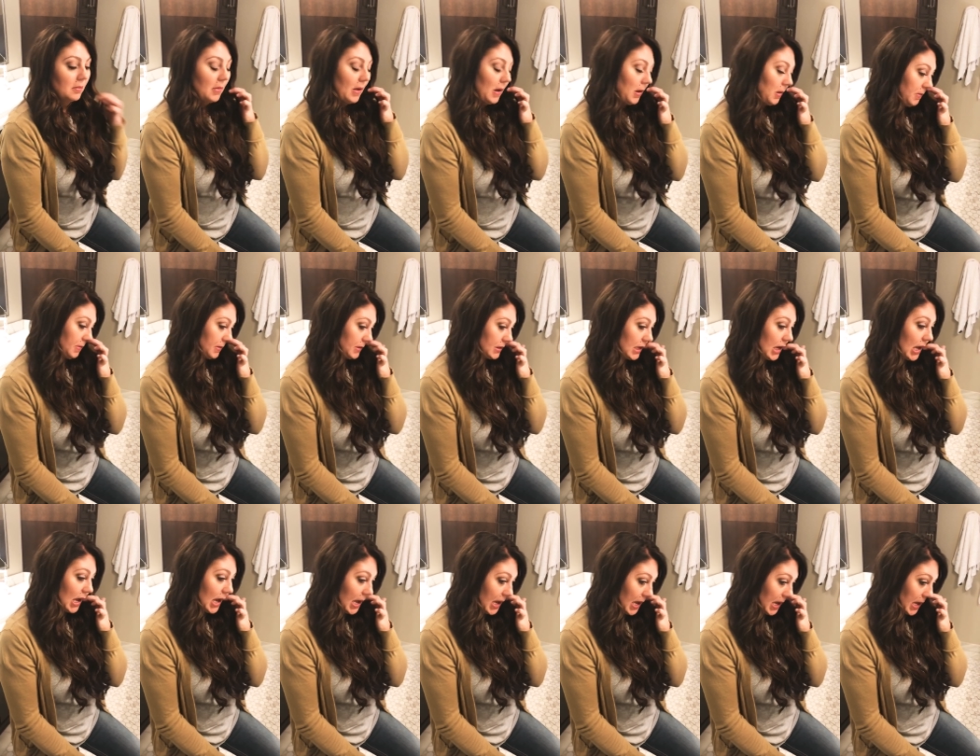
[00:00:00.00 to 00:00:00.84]
Over
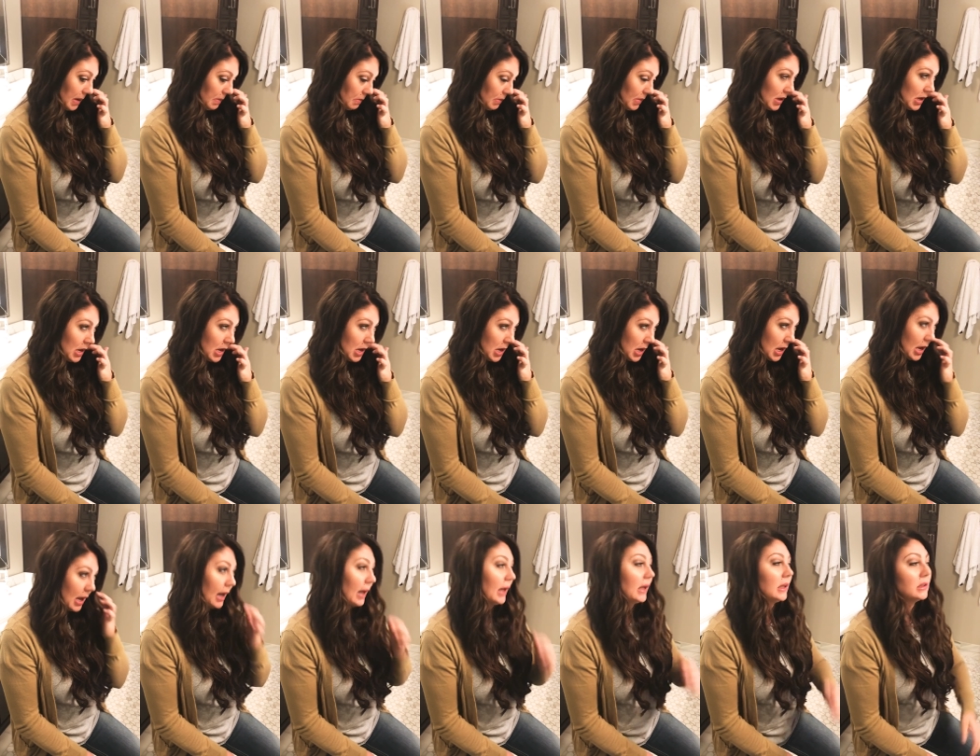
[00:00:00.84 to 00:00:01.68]
time,
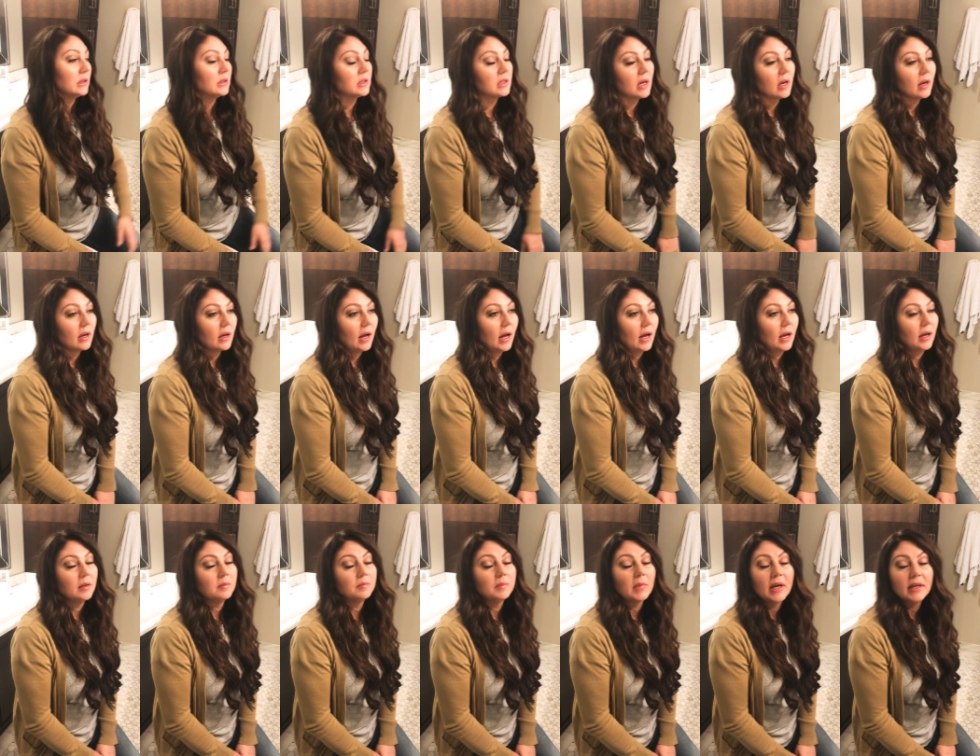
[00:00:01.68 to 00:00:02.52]
as
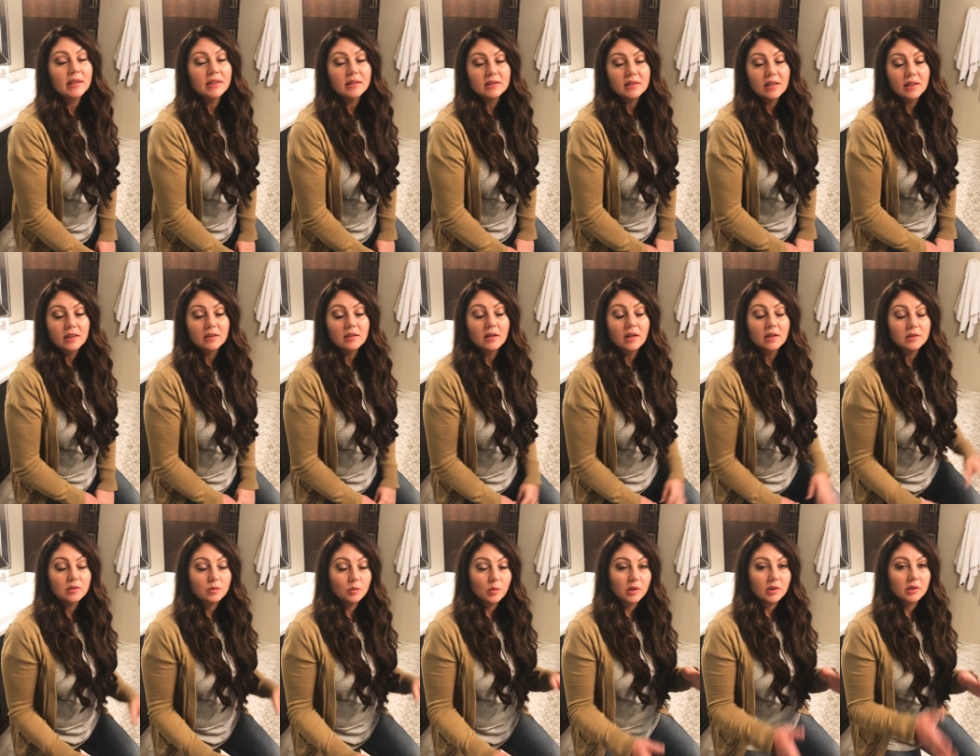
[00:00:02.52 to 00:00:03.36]
I decided not
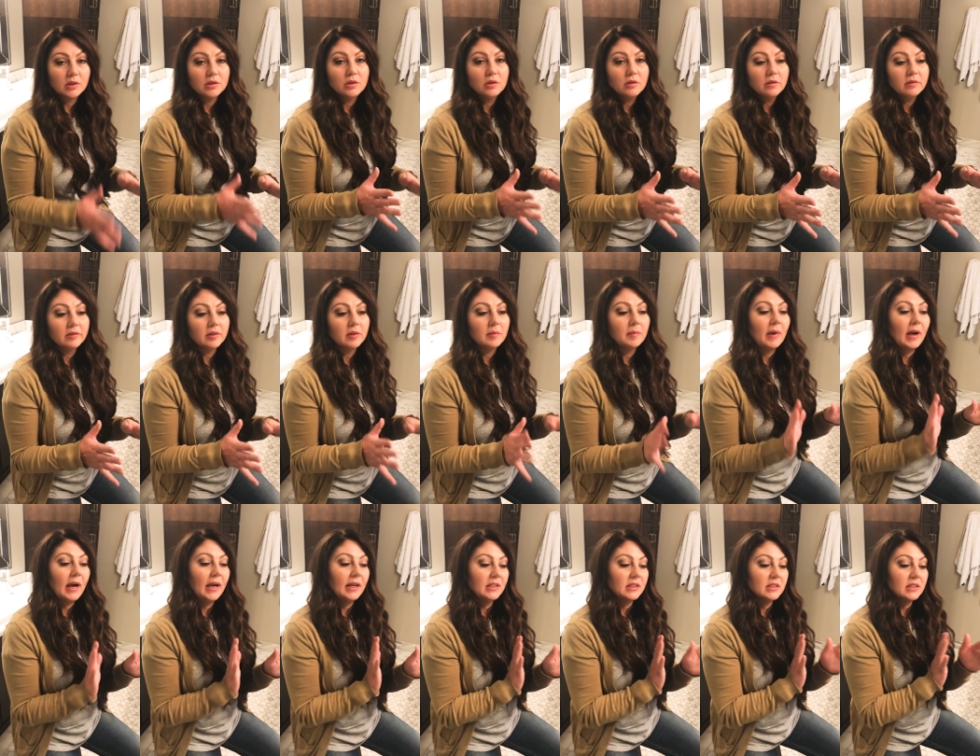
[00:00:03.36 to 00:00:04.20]
to wear the 2 of them,
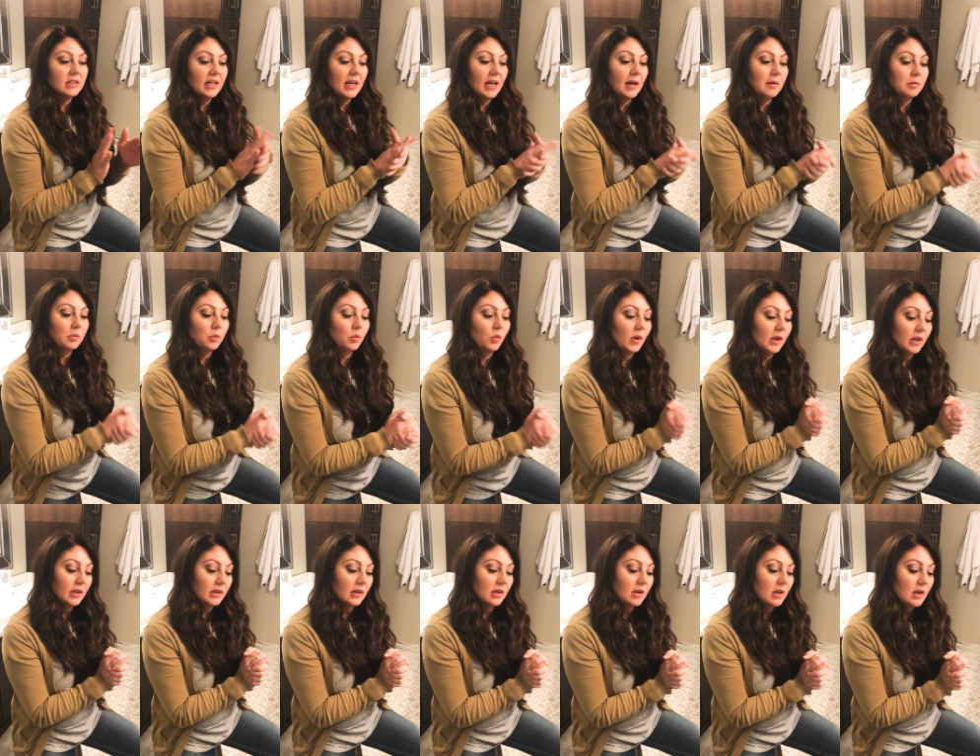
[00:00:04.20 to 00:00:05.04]
I just kept
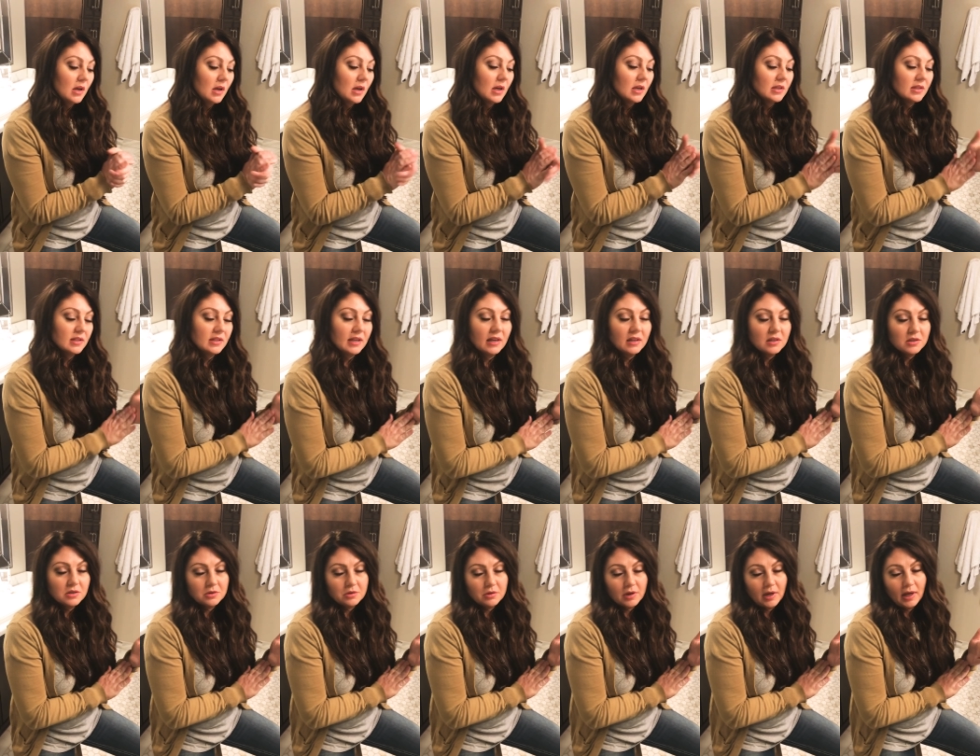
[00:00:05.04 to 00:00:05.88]
one set
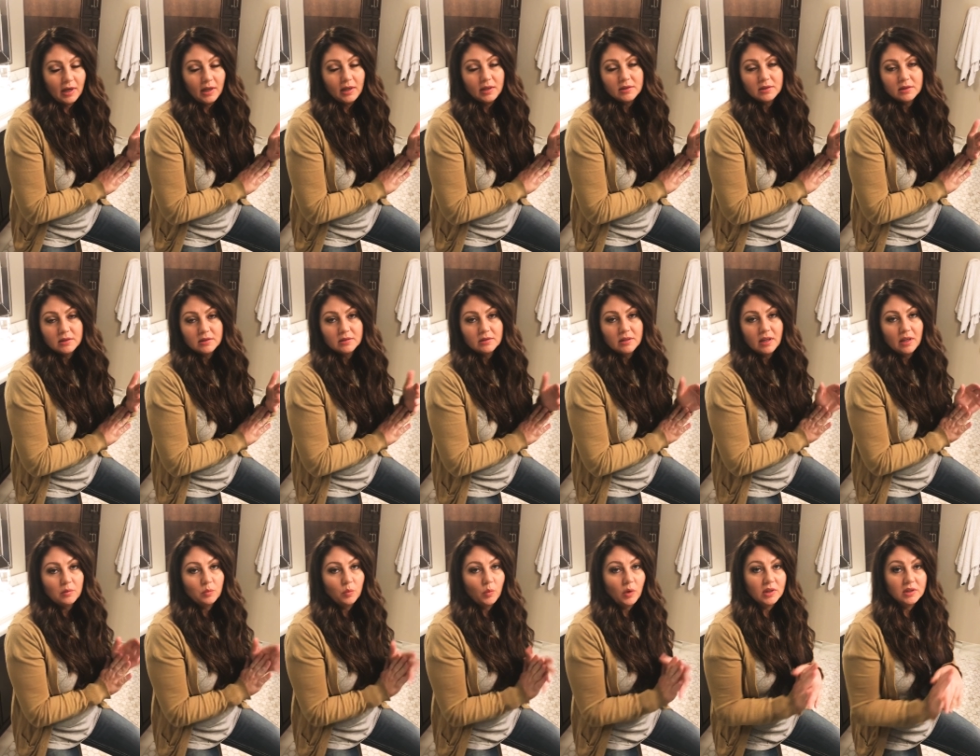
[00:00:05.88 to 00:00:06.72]
straight
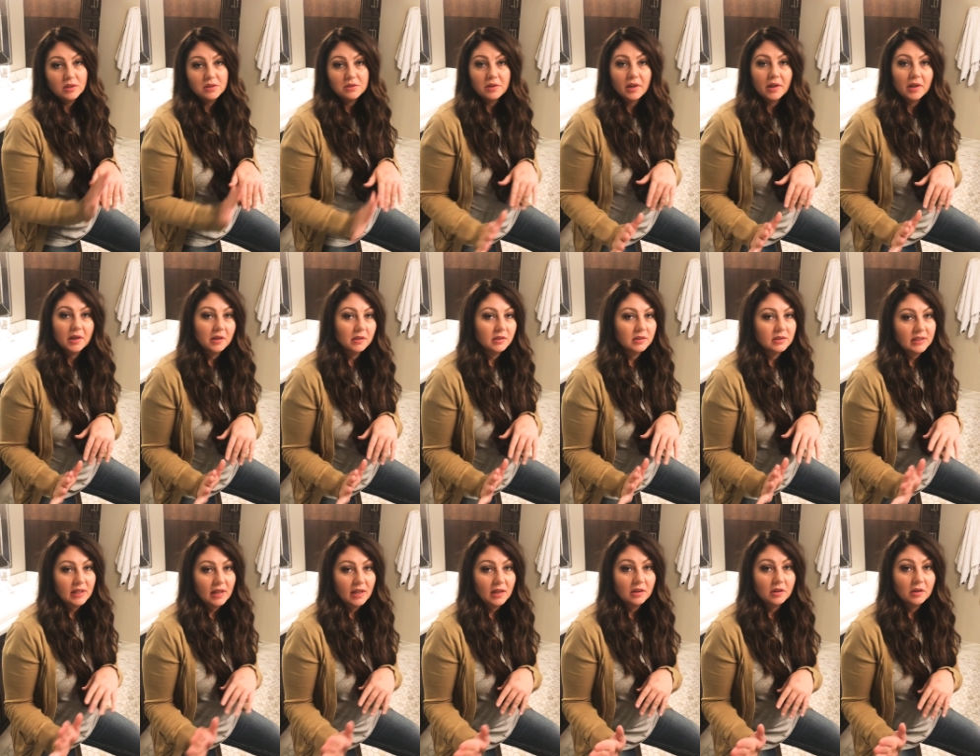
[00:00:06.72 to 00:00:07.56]
and one
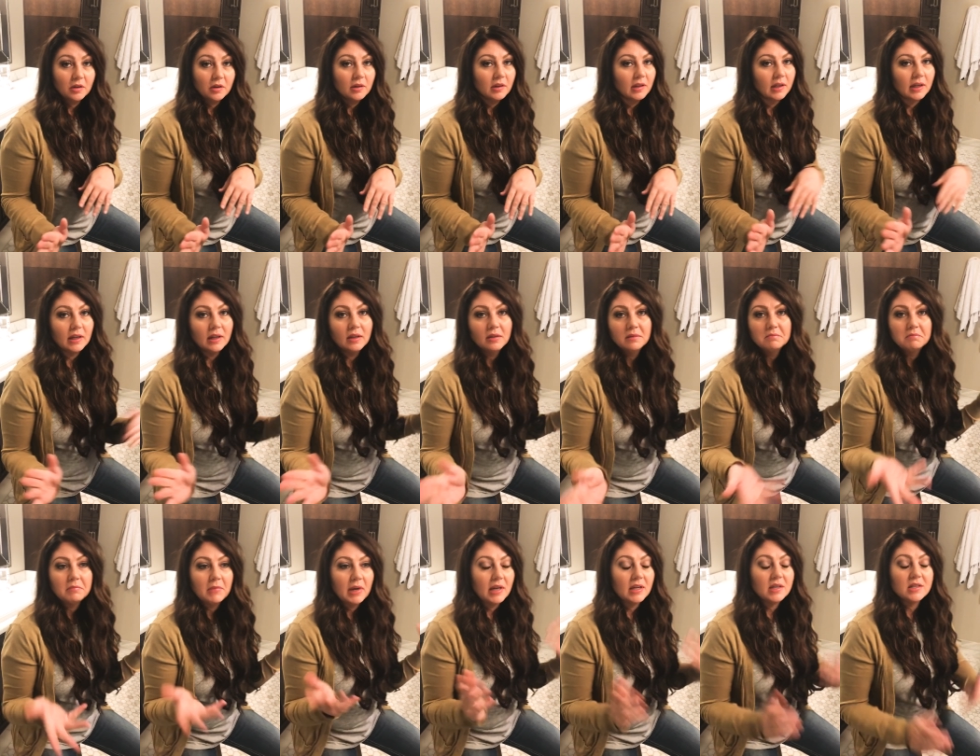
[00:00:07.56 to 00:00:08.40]
set curly
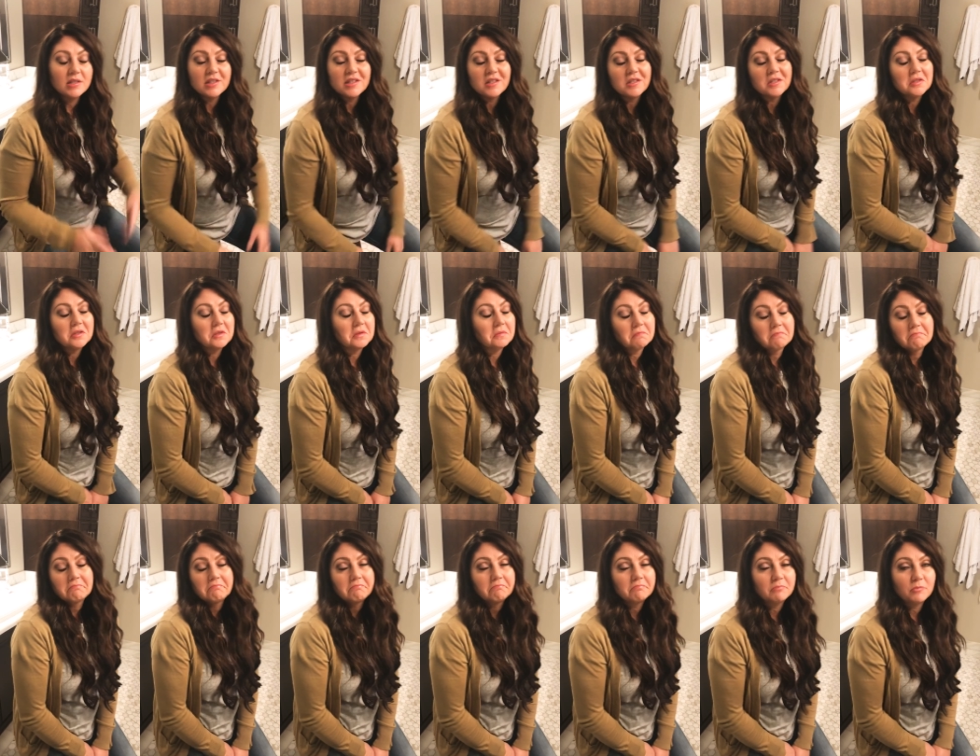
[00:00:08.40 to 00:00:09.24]
and just
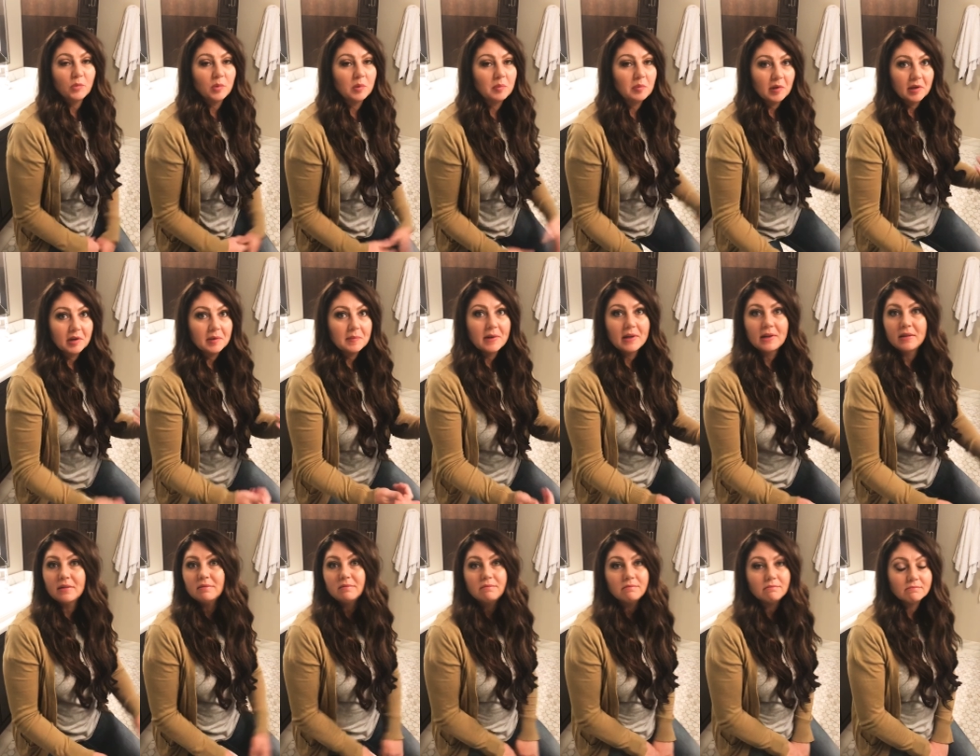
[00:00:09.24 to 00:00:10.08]
would put them in
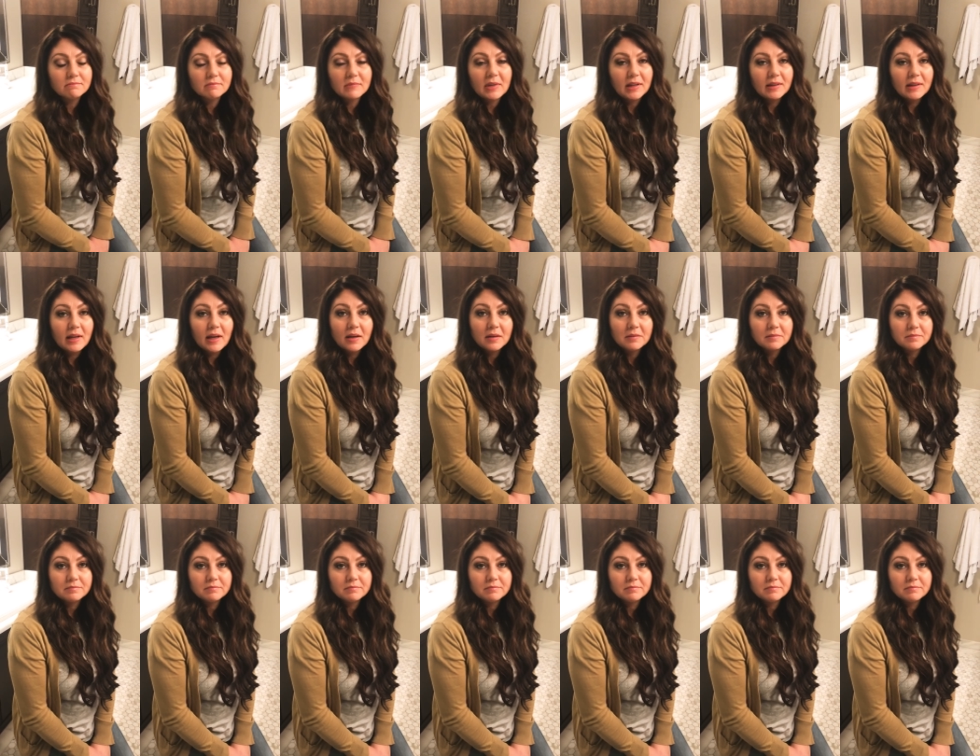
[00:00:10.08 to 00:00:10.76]
like that.